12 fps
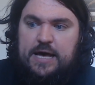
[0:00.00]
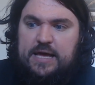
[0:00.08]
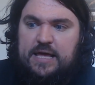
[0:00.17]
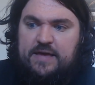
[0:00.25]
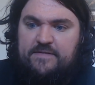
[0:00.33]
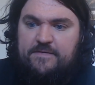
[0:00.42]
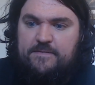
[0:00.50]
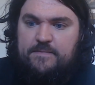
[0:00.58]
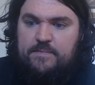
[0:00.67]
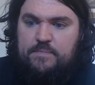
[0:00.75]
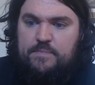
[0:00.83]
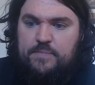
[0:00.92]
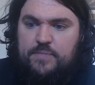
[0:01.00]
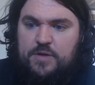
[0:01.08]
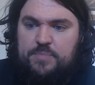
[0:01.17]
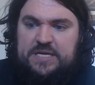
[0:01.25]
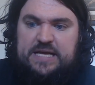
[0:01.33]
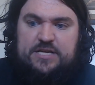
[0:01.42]
Give the
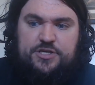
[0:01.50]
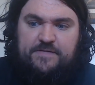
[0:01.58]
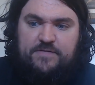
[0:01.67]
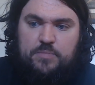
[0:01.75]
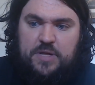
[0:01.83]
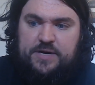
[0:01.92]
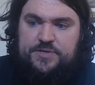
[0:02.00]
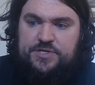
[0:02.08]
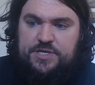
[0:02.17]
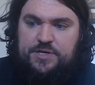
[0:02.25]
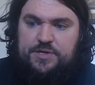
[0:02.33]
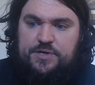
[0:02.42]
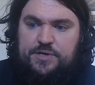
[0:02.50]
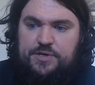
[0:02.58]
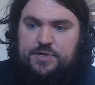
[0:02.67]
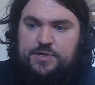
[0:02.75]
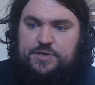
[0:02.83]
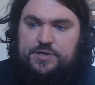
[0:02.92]
potential for players to
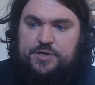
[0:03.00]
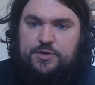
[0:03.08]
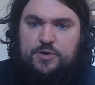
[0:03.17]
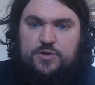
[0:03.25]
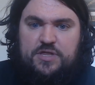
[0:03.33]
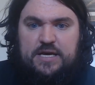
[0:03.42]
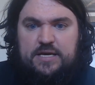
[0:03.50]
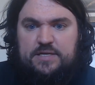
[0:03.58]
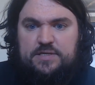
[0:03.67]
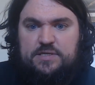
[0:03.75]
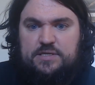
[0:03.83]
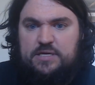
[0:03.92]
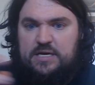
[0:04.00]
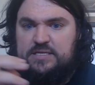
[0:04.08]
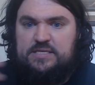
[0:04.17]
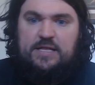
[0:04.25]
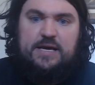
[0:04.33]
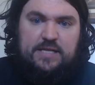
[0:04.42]
do things in
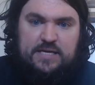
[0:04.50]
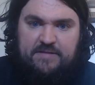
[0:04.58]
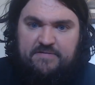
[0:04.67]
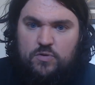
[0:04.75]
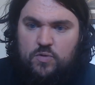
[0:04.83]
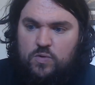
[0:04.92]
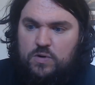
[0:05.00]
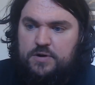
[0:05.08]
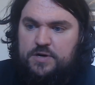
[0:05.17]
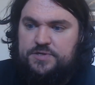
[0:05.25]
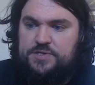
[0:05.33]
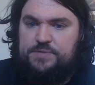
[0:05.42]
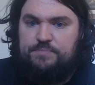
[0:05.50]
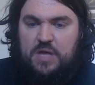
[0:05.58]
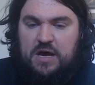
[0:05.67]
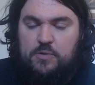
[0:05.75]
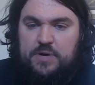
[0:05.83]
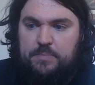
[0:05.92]
slightly different orders
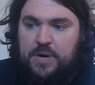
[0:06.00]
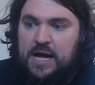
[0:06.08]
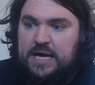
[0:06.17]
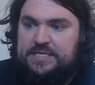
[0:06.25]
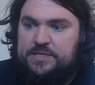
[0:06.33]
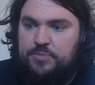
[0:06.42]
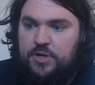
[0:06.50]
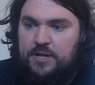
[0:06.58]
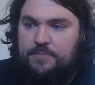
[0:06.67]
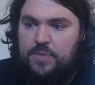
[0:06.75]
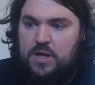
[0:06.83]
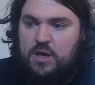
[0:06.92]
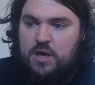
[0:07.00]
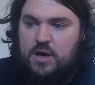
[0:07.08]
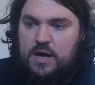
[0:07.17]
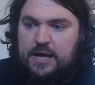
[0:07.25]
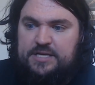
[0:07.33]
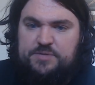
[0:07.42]
when possible,
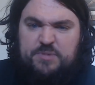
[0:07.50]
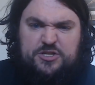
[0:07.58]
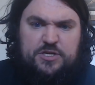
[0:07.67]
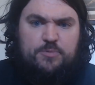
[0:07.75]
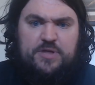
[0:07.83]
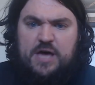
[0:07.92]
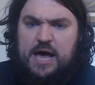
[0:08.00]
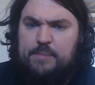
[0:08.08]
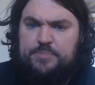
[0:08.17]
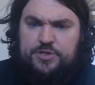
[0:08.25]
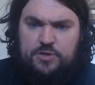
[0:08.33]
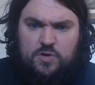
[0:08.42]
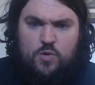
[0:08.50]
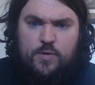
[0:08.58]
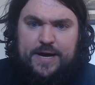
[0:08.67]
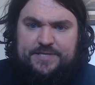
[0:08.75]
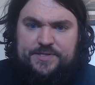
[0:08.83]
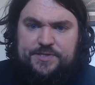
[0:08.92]
especially with optional
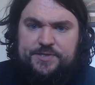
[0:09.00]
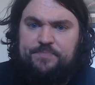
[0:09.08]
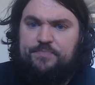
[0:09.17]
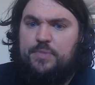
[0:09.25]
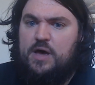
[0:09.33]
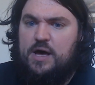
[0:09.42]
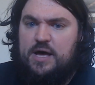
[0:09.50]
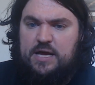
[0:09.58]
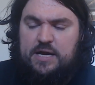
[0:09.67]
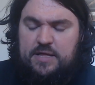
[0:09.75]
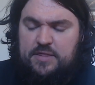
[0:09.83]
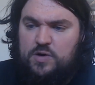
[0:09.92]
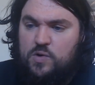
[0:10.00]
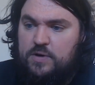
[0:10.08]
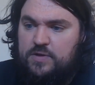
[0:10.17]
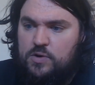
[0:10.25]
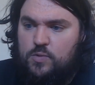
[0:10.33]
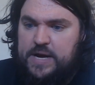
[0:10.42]
quests and in the
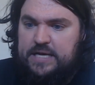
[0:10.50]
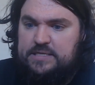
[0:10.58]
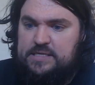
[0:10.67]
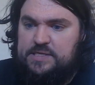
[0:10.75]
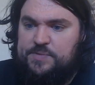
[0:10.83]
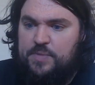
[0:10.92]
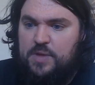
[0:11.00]
Northern Wastes.